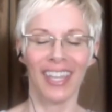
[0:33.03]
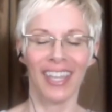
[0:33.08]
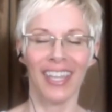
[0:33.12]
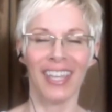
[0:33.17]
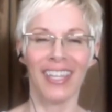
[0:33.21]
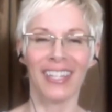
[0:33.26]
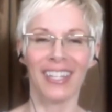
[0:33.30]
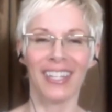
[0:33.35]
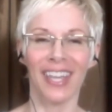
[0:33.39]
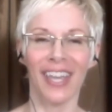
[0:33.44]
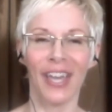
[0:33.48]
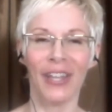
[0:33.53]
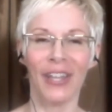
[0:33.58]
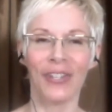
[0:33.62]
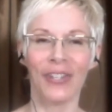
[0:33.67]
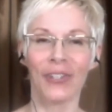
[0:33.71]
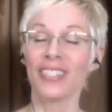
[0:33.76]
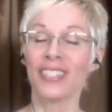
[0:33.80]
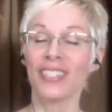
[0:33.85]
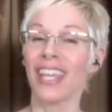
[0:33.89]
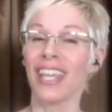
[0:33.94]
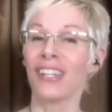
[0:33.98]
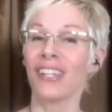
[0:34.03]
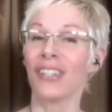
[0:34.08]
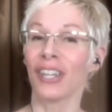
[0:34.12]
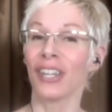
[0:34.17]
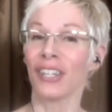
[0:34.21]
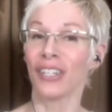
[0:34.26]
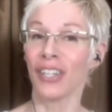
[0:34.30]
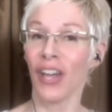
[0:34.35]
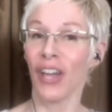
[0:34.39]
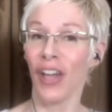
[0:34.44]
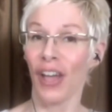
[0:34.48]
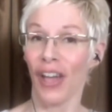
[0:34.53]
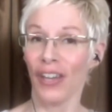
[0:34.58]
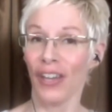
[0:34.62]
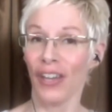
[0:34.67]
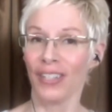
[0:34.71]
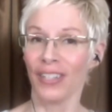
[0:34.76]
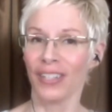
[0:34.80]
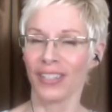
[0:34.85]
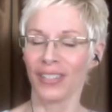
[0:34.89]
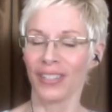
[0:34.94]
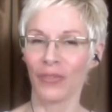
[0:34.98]
into understanding God
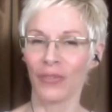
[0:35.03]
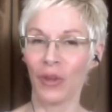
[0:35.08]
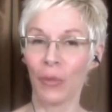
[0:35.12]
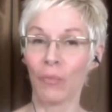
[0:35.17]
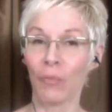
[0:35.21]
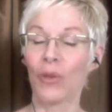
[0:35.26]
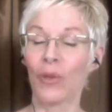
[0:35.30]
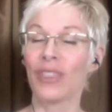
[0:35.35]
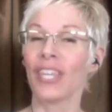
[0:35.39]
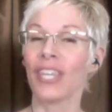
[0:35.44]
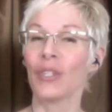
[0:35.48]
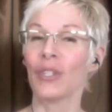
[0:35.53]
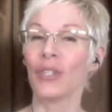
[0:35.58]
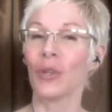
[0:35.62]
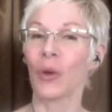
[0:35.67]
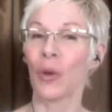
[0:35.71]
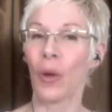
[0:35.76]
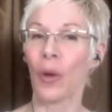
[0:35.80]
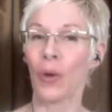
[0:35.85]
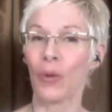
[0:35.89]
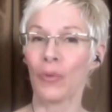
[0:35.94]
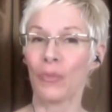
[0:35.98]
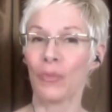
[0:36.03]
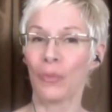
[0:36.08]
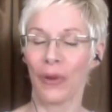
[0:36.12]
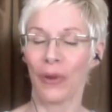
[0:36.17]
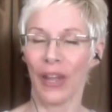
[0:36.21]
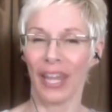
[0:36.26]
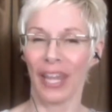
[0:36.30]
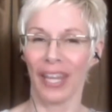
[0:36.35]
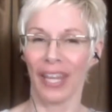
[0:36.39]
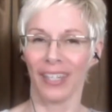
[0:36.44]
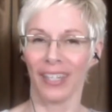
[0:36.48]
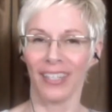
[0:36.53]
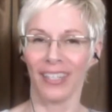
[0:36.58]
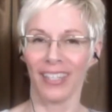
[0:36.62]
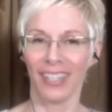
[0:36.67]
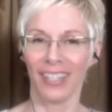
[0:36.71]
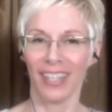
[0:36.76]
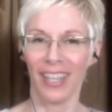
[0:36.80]
from within your own brain.